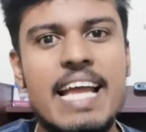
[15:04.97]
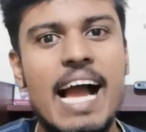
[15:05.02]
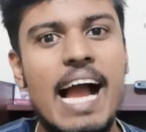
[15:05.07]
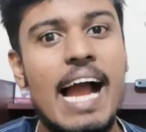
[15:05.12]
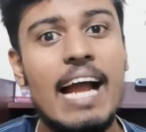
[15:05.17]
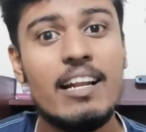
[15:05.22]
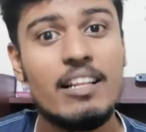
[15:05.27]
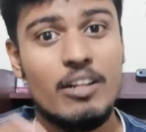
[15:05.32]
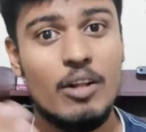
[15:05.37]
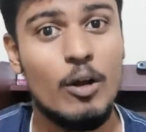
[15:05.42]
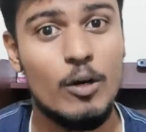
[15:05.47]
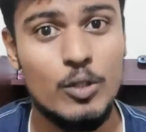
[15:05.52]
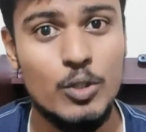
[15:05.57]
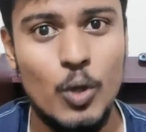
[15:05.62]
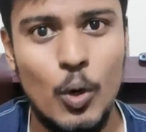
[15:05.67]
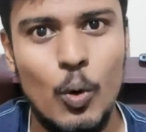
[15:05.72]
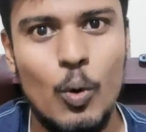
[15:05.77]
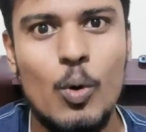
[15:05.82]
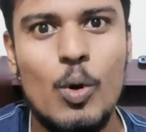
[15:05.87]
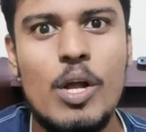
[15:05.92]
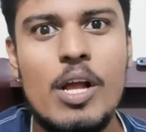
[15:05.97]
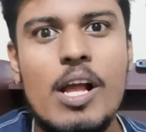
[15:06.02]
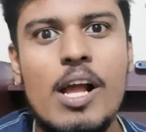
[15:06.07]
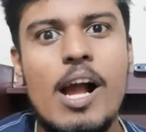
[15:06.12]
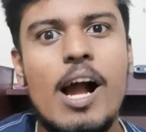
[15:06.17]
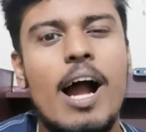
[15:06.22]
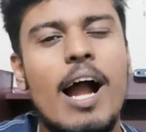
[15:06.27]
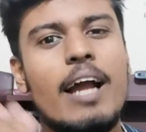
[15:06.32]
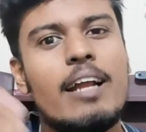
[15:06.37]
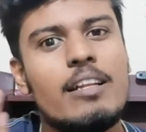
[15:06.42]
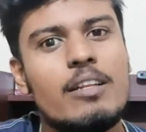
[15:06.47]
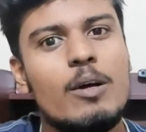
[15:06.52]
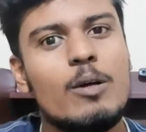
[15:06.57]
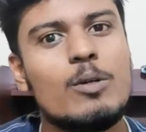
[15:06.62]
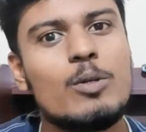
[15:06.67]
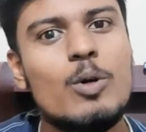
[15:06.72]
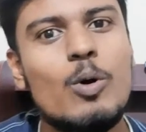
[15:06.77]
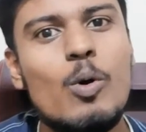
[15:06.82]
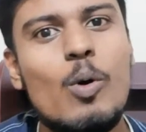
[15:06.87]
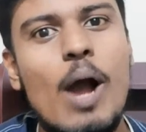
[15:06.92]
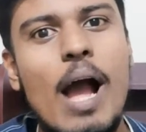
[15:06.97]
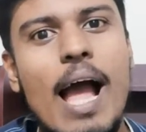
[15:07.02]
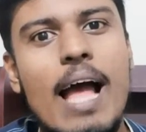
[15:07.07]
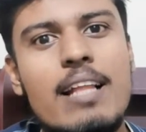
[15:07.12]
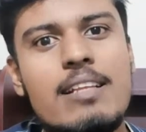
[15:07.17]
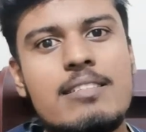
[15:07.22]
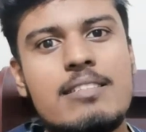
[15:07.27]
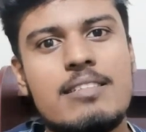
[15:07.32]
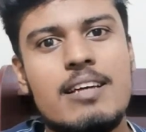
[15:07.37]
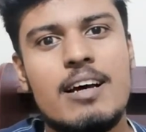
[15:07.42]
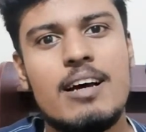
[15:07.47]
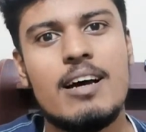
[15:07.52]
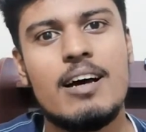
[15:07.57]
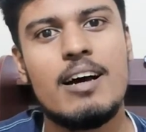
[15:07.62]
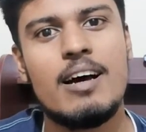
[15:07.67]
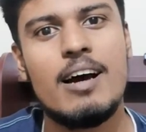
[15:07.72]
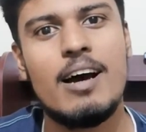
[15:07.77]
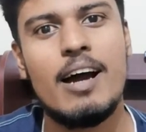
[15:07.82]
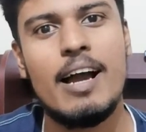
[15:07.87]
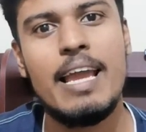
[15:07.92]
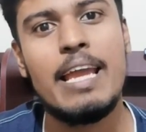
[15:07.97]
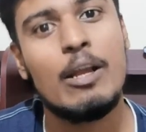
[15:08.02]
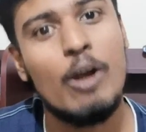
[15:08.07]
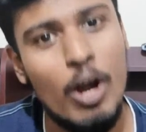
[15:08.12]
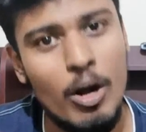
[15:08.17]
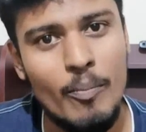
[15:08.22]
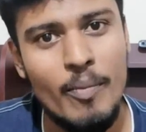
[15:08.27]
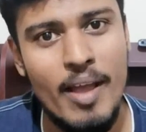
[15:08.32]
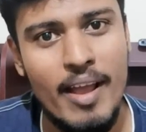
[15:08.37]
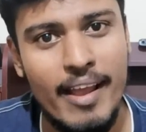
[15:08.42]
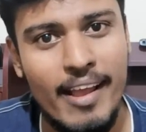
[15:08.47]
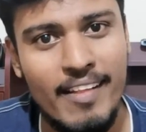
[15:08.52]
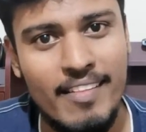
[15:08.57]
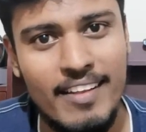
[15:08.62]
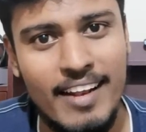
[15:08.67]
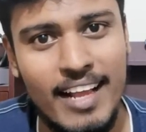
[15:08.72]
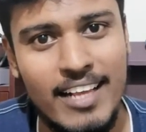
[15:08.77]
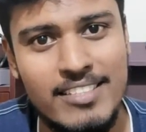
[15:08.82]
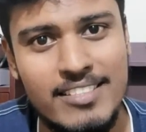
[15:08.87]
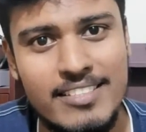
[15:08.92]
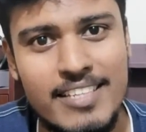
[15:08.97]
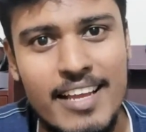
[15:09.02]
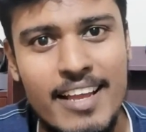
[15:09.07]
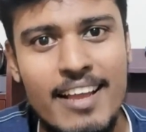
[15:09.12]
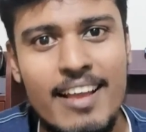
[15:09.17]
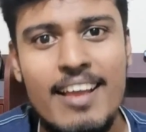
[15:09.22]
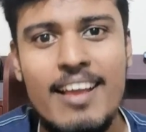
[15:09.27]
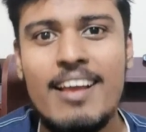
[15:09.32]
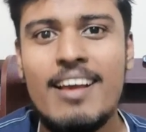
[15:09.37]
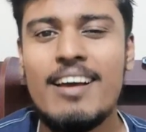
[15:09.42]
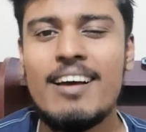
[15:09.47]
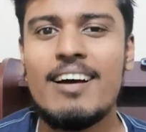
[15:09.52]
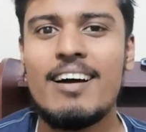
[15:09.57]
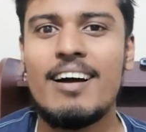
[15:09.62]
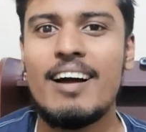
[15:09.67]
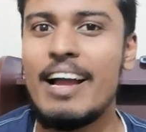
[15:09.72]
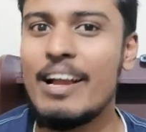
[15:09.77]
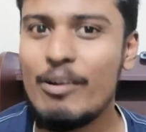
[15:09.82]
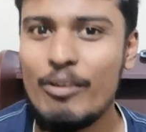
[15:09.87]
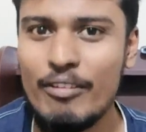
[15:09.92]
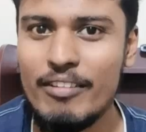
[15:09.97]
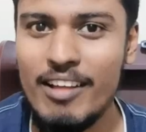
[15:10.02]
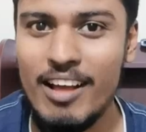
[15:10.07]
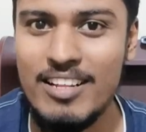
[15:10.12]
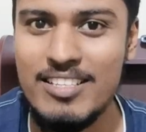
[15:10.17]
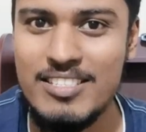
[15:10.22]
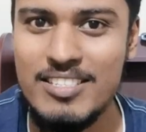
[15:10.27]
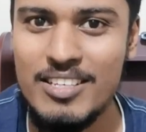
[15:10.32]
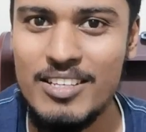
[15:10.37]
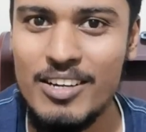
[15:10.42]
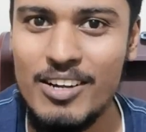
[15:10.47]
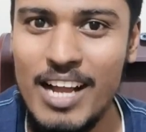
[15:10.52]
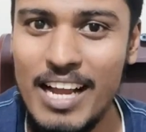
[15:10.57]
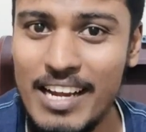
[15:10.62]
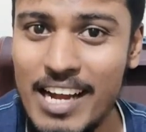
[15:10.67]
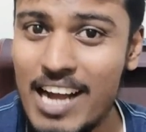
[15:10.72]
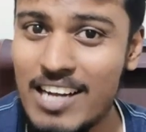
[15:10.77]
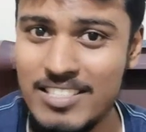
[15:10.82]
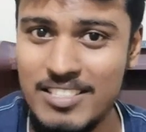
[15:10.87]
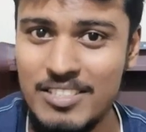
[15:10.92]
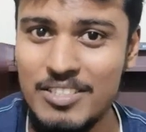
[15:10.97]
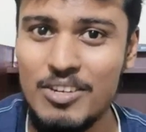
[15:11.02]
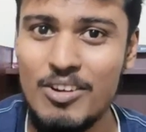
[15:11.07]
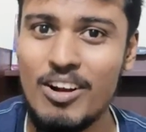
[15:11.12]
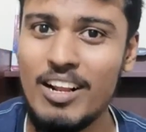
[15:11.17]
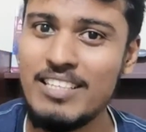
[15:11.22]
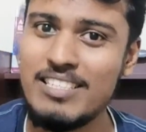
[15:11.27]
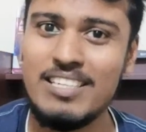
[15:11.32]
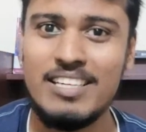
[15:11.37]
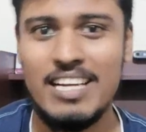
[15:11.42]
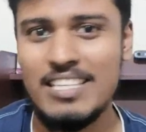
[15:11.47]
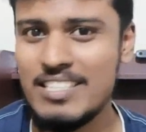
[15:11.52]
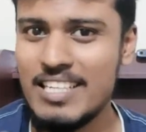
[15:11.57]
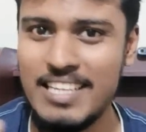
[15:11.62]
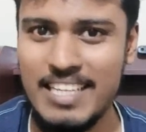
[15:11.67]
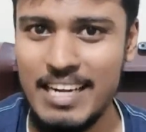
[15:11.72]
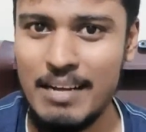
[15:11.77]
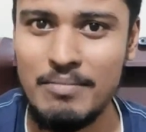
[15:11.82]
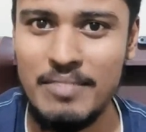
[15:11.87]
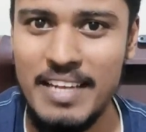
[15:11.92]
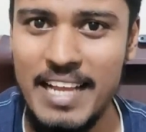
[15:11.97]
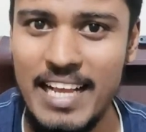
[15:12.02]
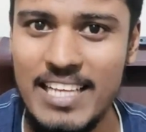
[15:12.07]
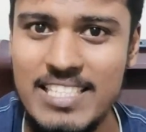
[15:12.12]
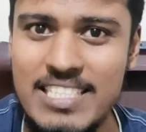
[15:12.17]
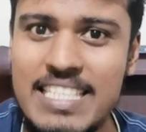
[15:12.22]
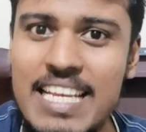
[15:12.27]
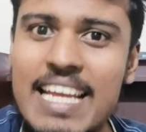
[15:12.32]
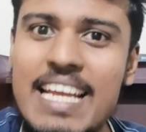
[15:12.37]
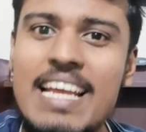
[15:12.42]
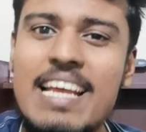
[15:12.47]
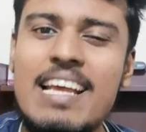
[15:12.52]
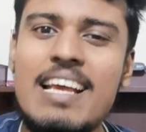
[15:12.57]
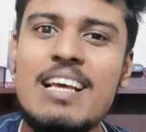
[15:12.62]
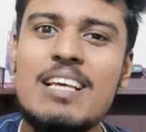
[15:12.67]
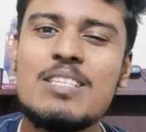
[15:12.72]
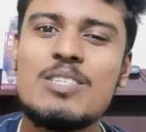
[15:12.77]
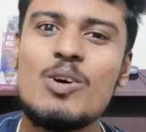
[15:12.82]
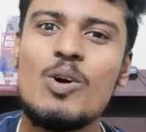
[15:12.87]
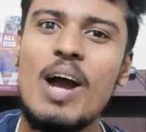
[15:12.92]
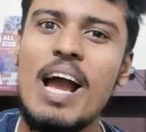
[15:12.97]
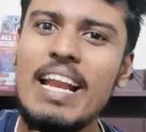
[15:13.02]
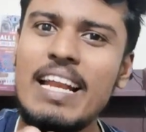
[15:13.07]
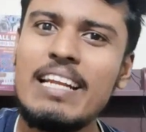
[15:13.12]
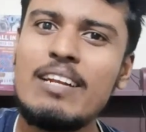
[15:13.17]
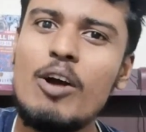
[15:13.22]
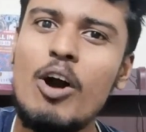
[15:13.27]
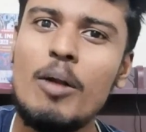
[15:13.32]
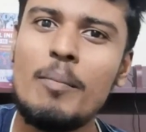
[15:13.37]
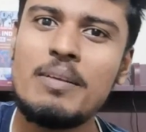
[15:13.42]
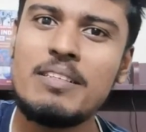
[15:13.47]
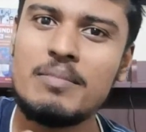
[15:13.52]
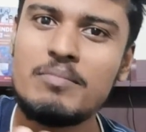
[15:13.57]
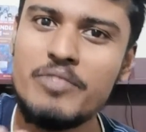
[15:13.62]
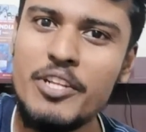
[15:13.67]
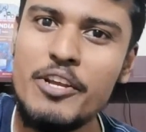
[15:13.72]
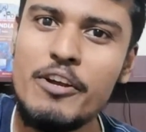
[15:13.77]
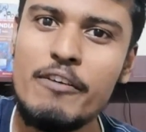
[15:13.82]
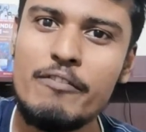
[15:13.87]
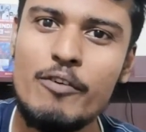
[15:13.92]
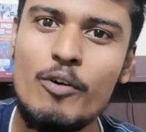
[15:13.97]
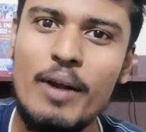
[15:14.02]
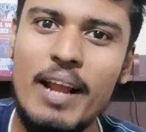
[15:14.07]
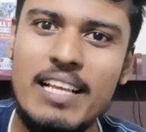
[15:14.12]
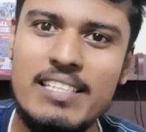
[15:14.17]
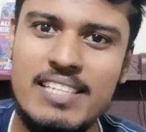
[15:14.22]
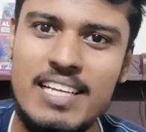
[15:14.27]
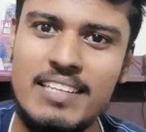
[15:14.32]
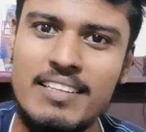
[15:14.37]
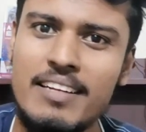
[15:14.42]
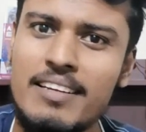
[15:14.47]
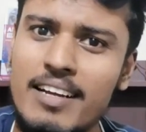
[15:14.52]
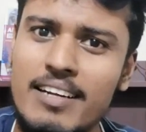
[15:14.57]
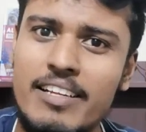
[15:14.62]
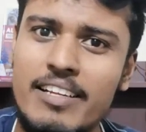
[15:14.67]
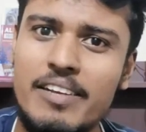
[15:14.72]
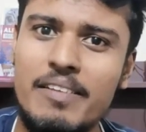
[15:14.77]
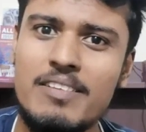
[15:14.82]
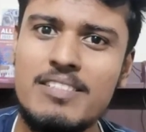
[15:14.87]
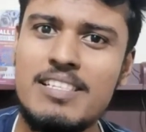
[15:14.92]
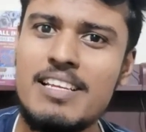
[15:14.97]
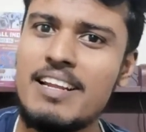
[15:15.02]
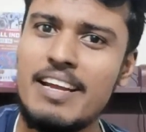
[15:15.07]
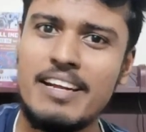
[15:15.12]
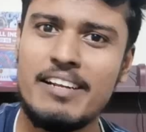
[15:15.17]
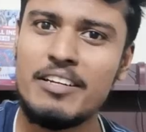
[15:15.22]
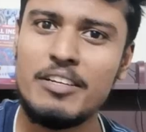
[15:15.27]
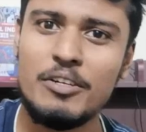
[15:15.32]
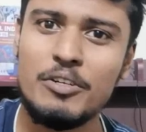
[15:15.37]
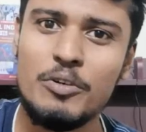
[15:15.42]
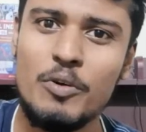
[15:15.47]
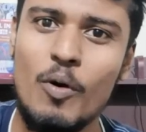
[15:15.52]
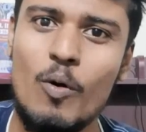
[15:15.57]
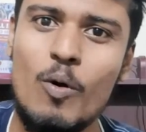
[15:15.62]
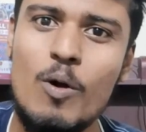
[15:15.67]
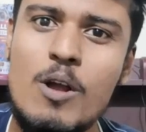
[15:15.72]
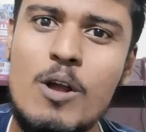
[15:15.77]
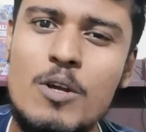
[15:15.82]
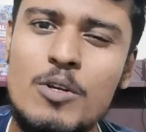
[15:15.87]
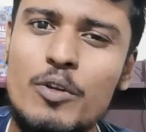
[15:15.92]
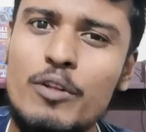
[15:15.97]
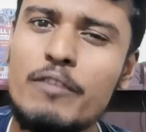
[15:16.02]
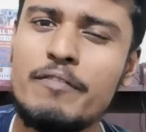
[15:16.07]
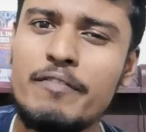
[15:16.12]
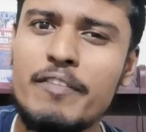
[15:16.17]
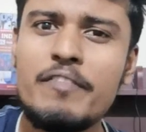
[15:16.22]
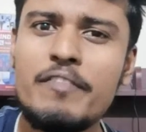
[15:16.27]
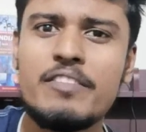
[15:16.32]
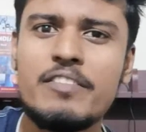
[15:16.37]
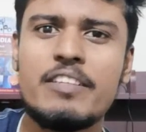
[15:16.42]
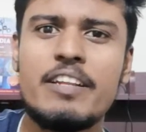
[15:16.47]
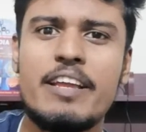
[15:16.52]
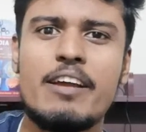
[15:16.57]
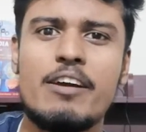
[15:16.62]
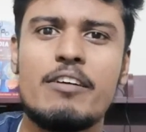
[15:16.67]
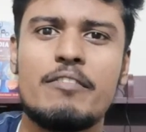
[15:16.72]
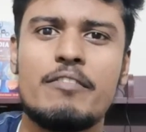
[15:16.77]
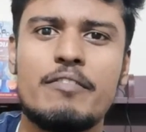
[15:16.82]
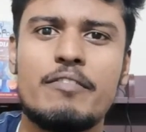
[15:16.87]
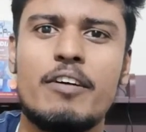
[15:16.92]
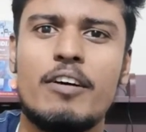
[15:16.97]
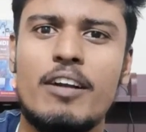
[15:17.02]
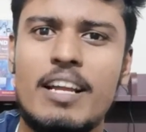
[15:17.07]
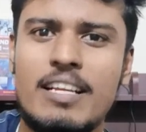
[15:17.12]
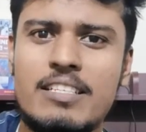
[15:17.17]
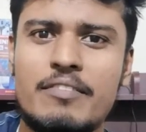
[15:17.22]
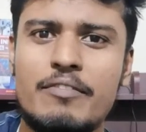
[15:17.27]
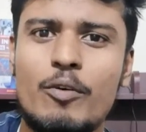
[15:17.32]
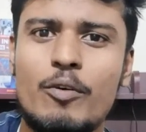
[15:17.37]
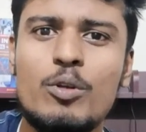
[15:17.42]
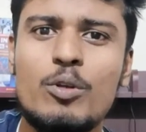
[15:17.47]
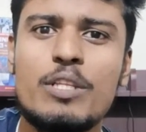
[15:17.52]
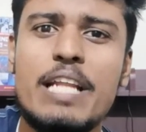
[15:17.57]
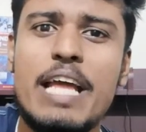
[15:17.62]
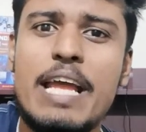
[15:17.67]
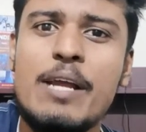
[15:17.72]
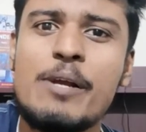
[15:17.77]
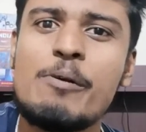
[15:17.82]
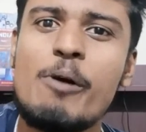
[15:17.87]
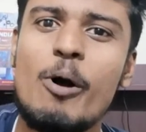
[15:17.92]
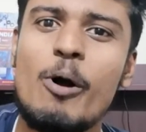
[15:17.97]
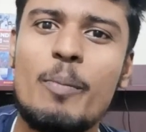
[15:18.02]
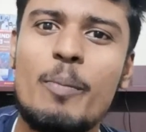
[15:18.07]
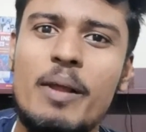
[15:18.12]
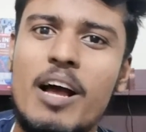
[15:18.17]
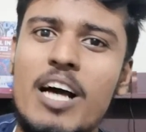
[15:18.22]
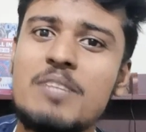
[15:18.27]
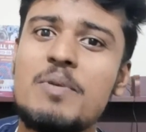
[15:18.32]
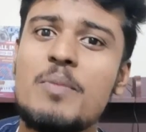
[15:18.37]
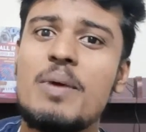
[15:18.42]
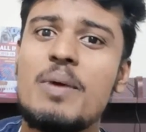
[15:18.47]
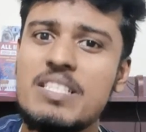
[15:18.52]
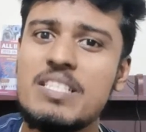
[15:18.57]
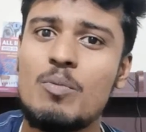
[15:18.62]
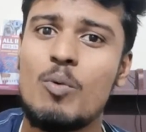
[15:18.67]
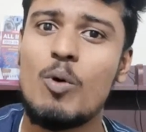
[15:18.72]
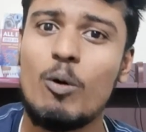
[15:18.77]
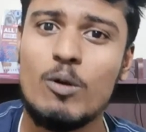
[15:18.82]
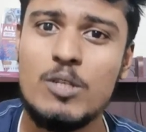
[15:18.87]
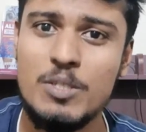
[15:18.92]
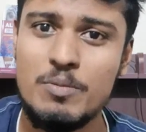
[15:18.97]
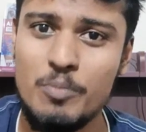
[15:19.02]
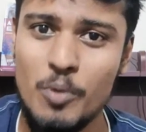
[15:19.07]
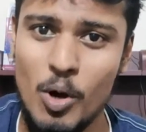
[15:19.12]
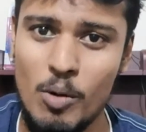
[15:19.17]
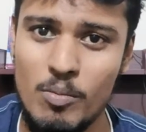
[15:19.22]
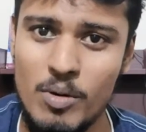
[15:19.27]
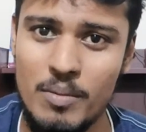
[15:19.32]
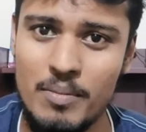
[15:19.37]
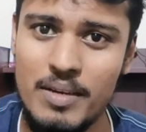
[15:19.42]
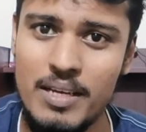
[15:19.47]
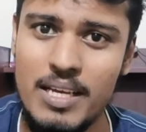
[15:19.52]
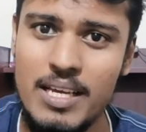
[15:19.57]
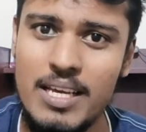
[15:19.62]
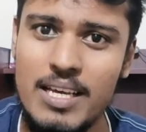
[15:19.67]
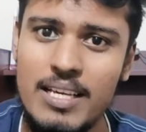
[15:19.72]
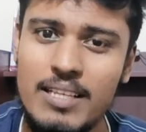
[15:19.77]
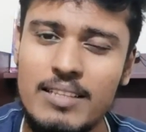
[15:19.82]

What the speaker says: day, I did not go. And he called me again the next day. I couldn't answer. I answered the call and said I'll come the next day. So and he called me some 3 or 4 days like that continuously, and I didn't go. So on the 5th day or like the 4th day, he called me and asked me, what was the problem?